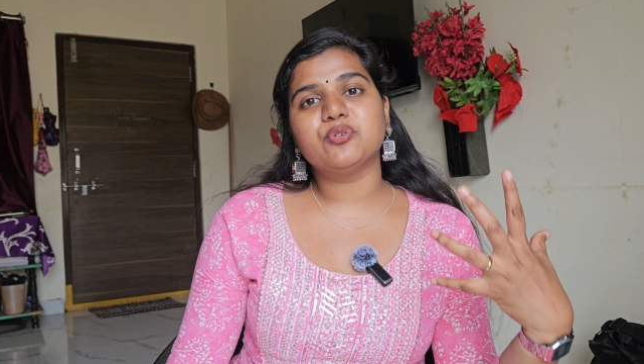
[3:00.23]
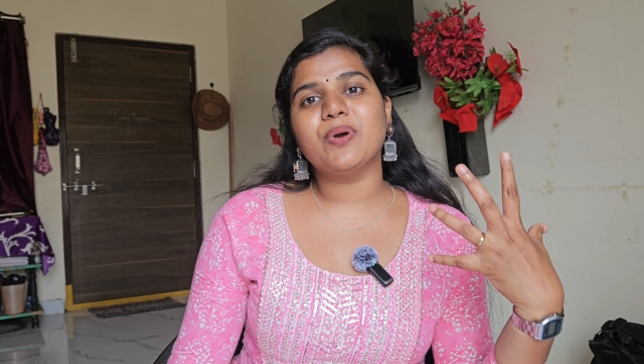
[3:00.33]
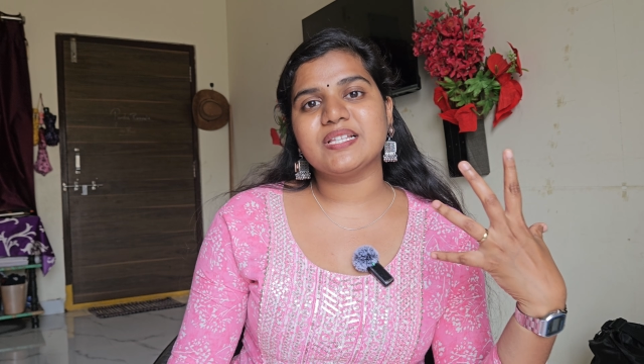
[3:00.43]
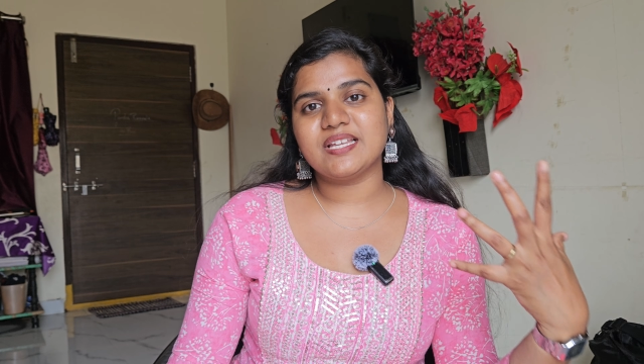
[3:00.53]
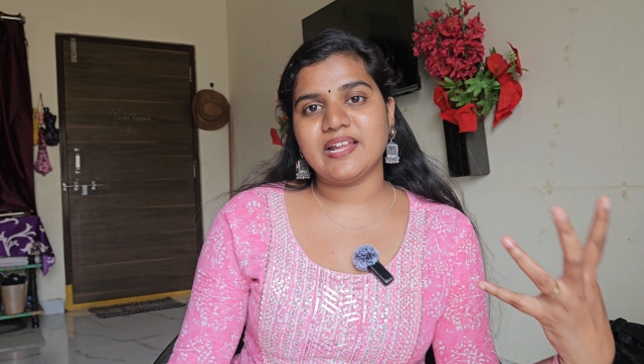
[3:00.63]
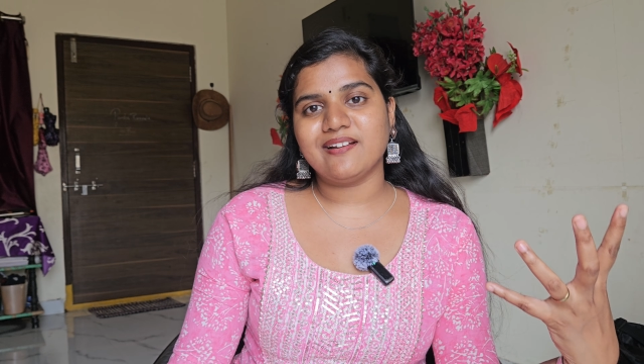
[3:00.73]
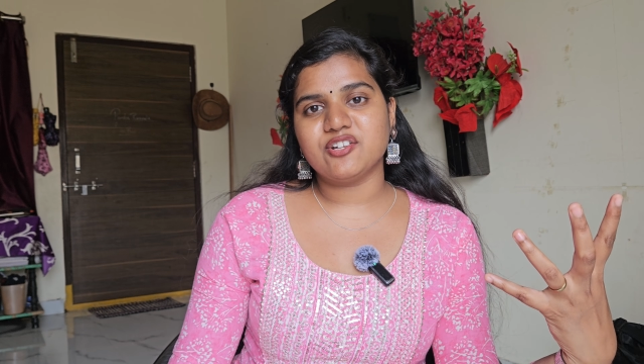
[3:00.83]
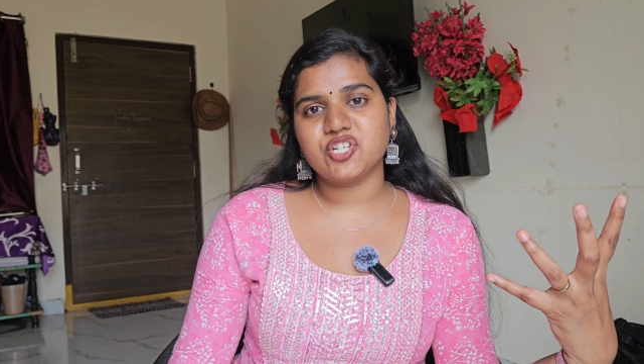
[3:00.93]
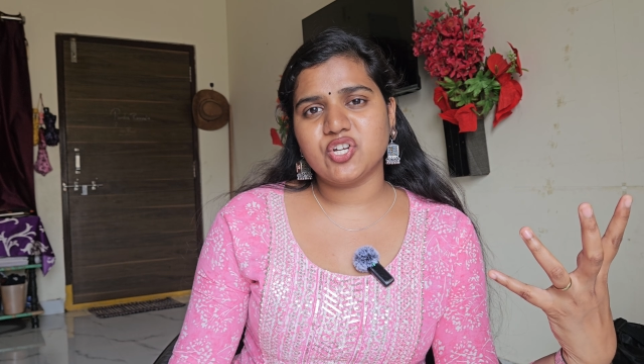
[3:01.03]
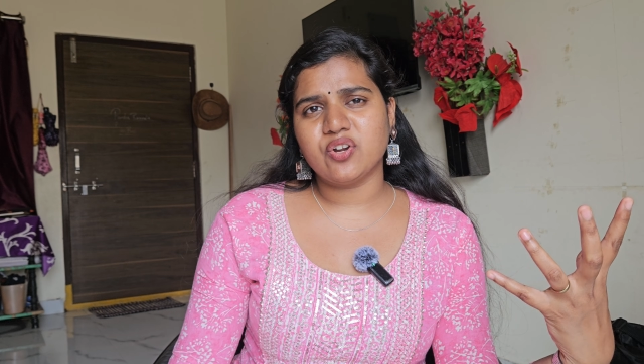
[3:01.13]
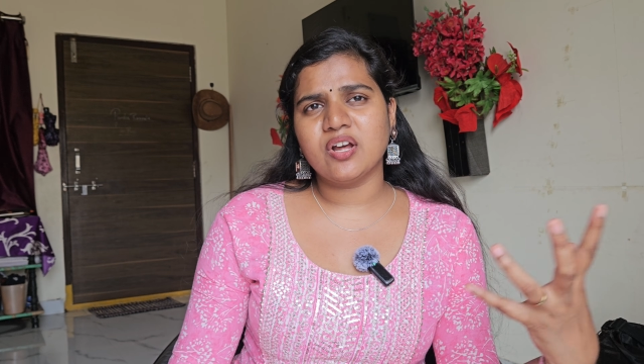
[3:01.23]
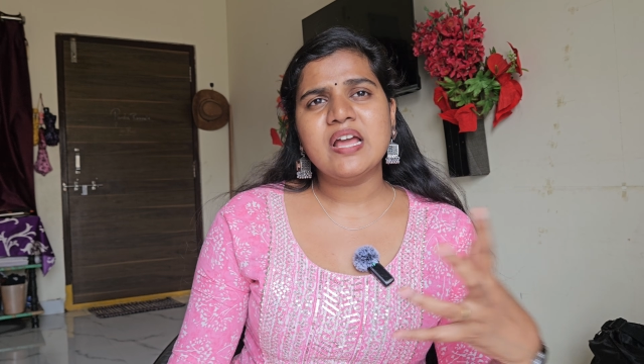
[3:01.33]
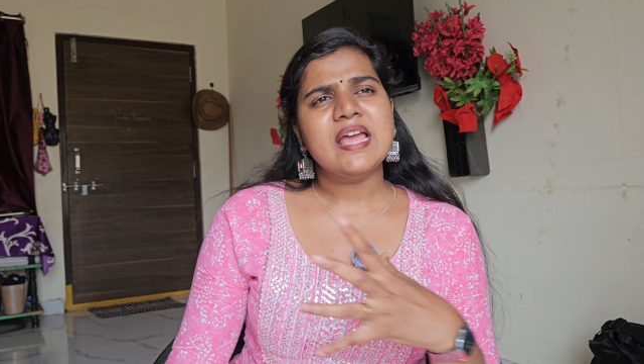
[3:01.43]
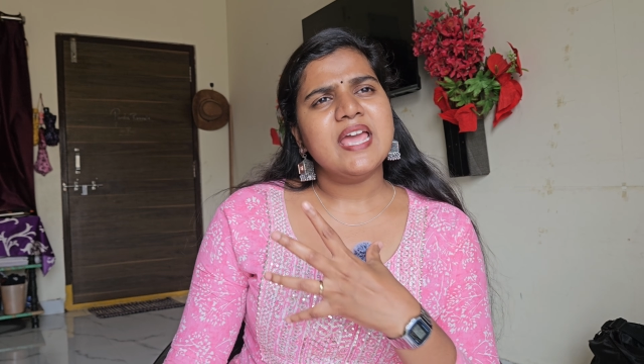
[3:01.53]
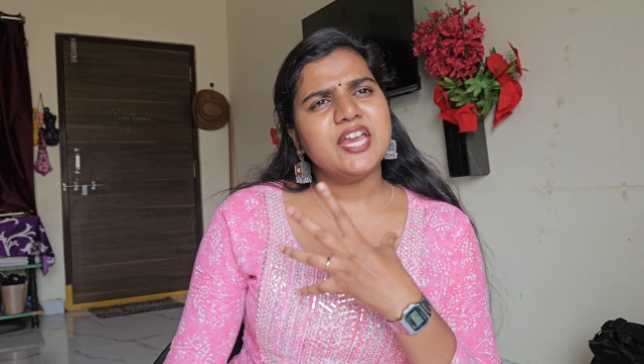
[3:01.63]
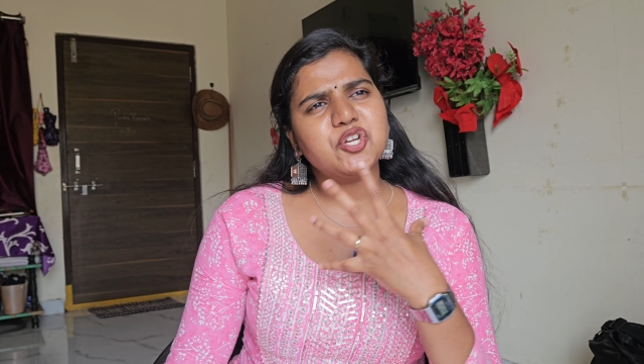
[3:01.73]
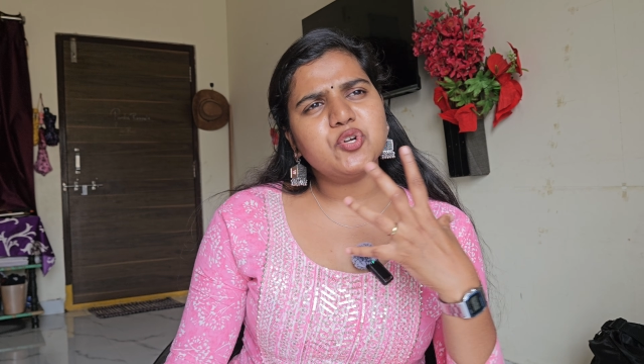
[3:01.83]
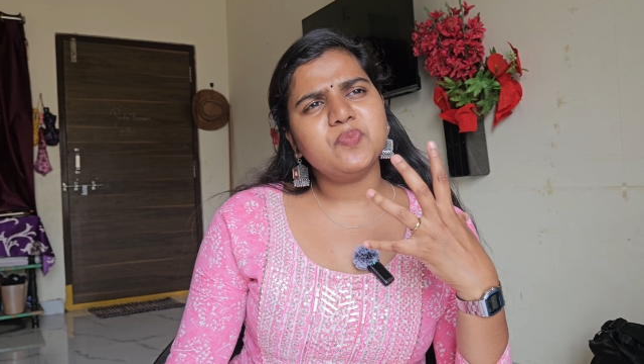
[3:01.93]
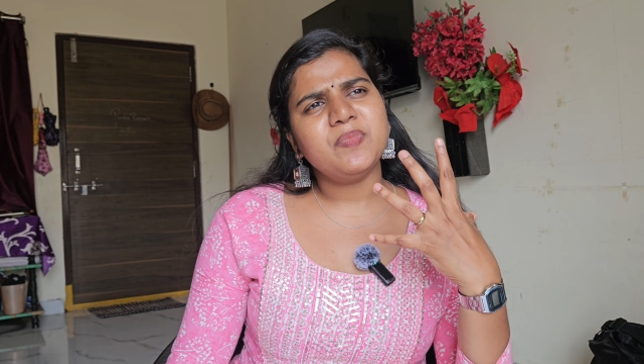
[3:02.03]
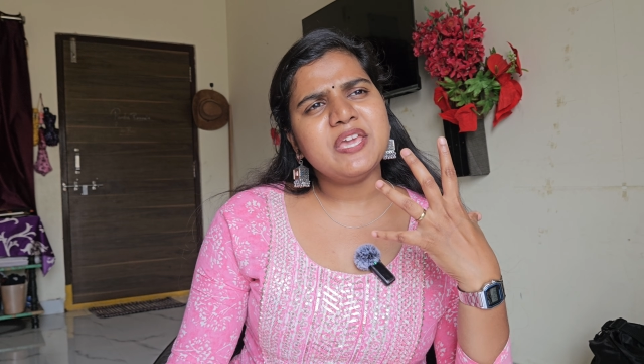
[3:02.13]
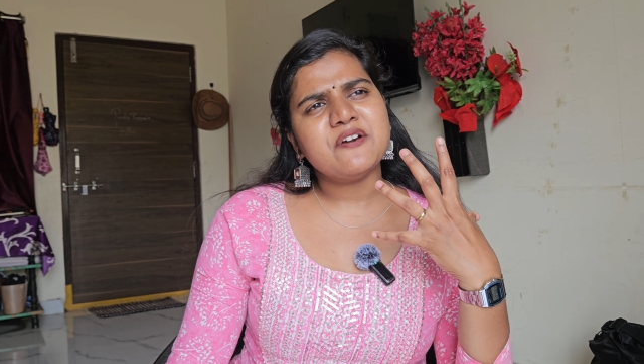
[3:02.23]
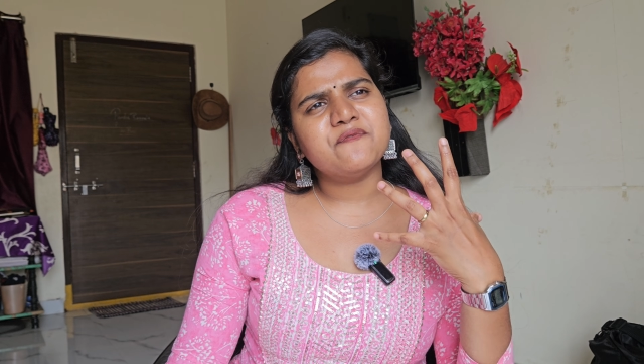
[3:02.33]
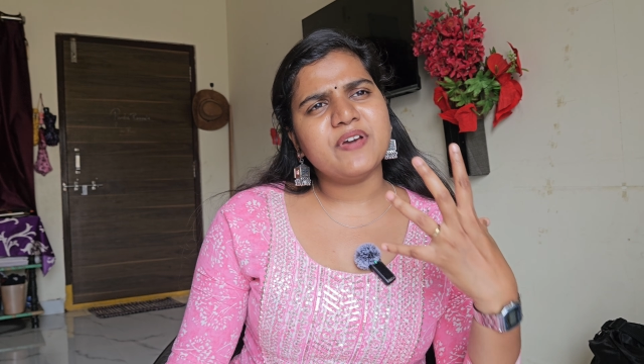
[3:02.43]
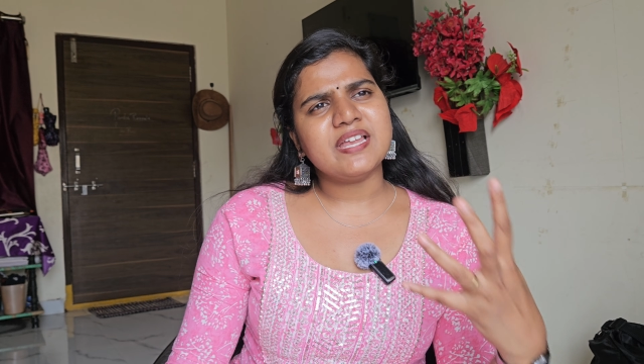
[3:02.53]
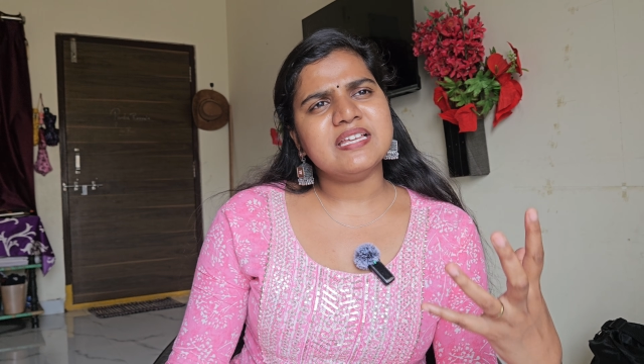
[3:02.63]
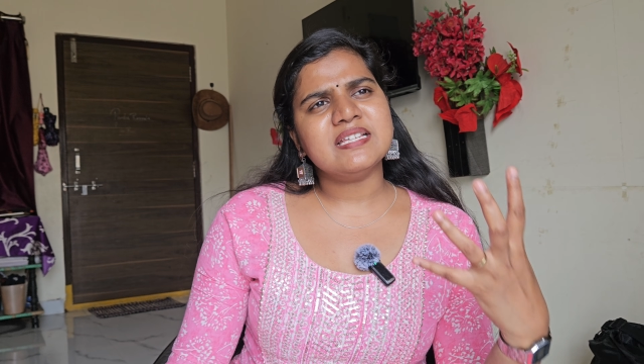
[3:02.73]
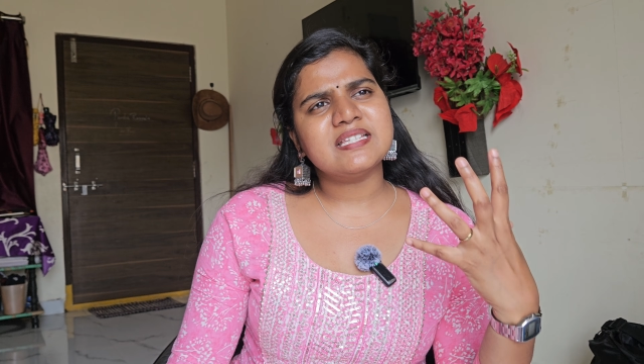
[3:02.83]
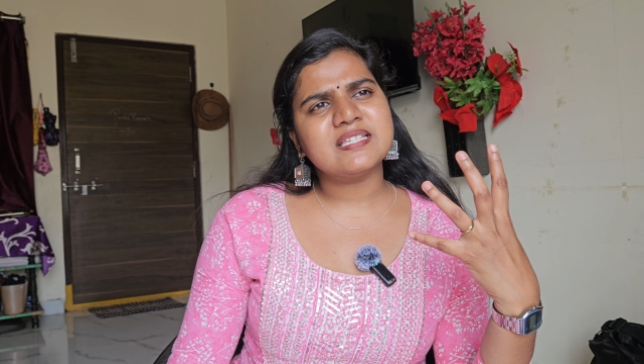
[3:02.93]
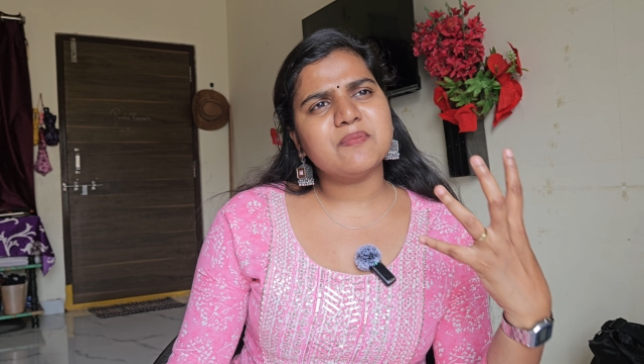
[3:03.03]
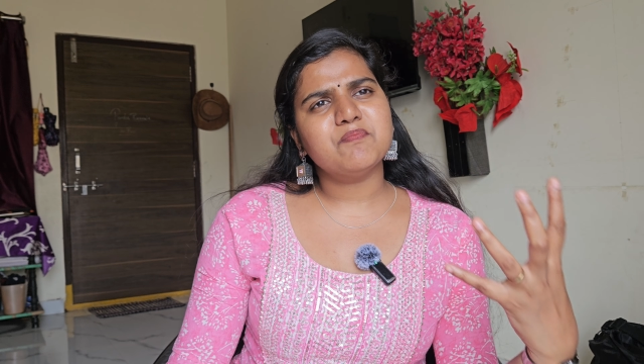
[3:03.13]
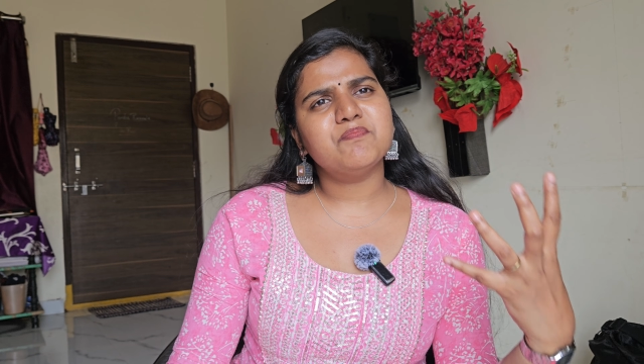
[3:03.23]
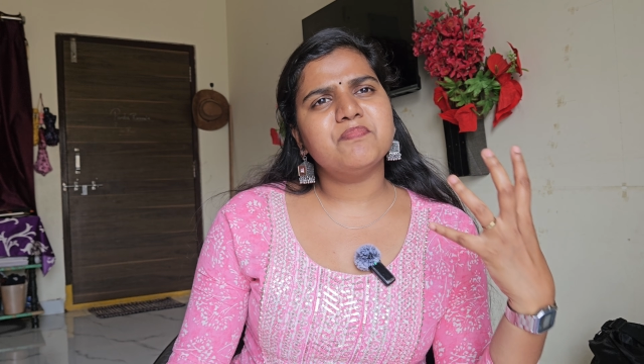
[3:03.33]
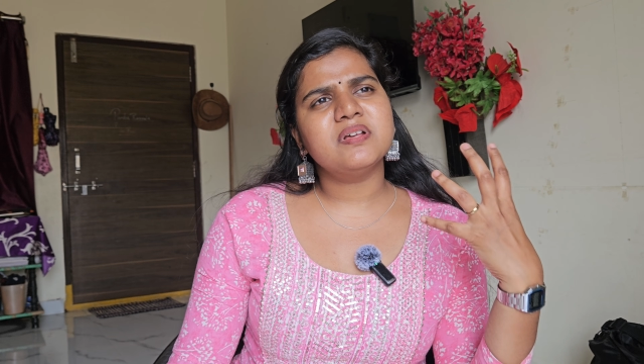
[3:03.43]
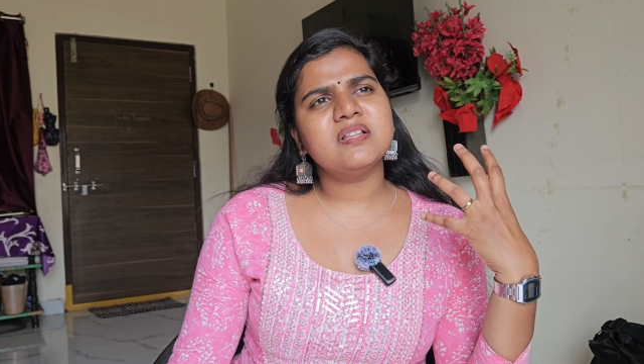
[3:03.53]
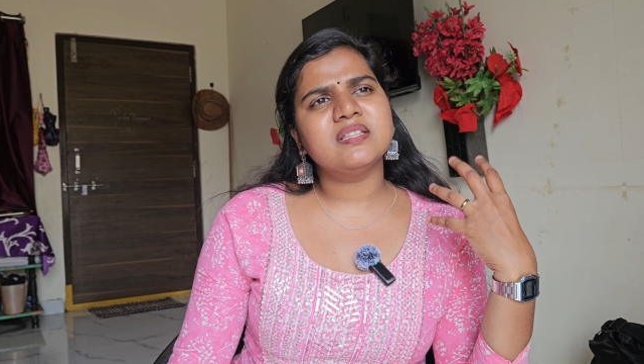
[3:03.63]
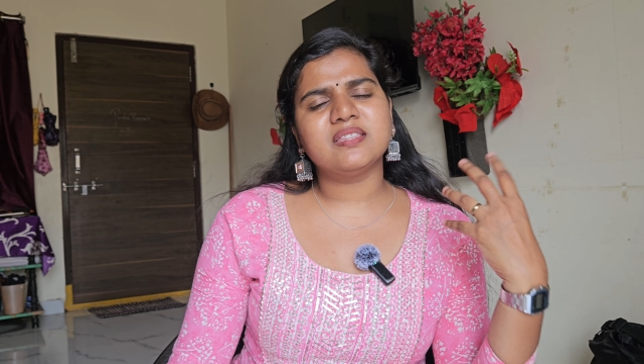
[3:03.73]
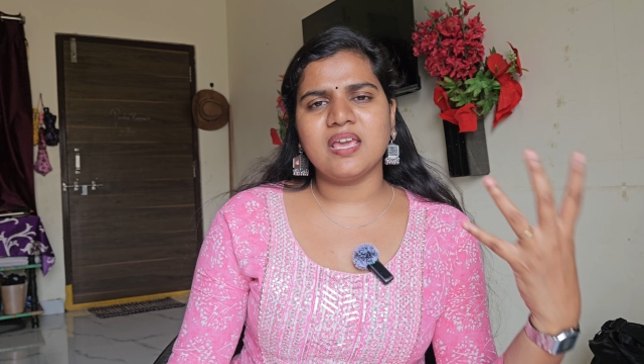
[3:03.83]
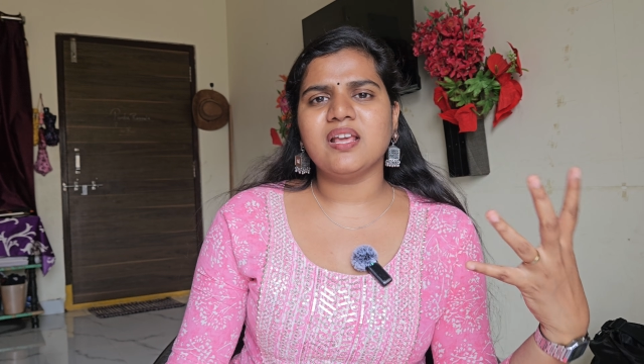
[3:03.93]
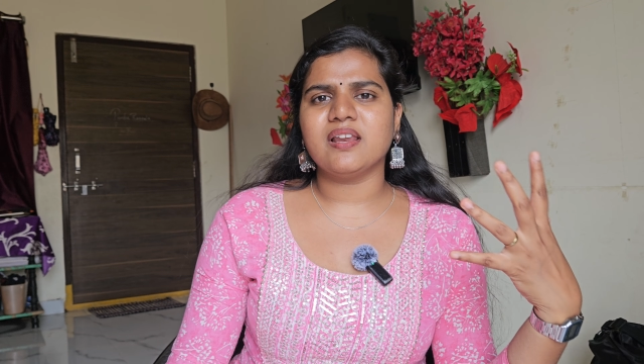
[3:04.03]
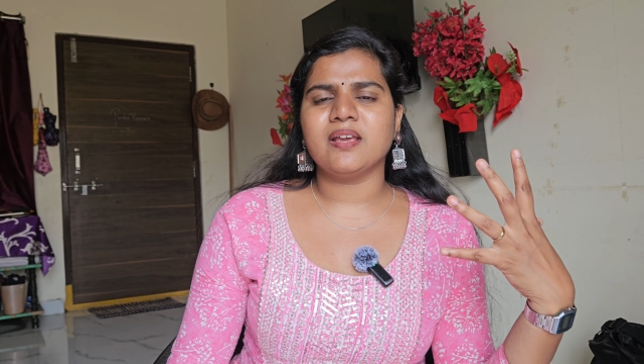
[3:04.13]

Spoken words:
through as an English learner. It could be a very simple thing,